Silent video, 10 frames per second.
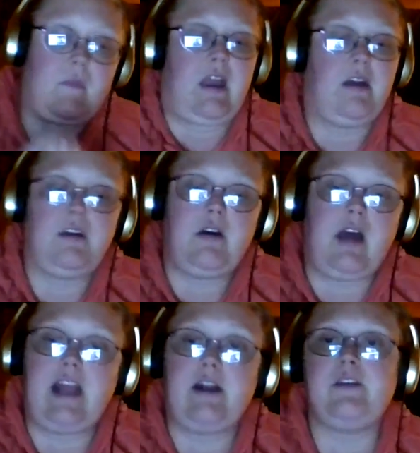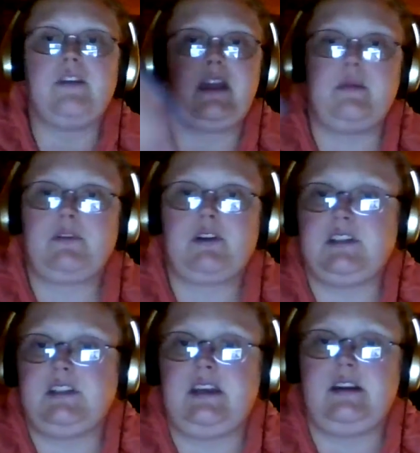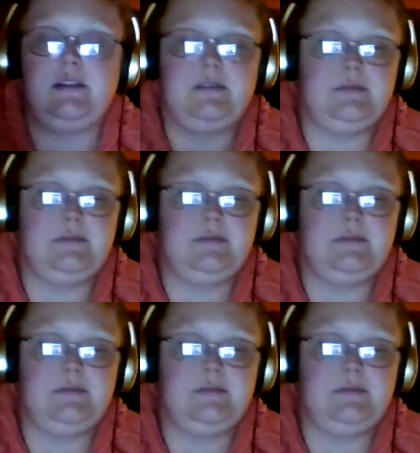I don't know. I heard the name Christina.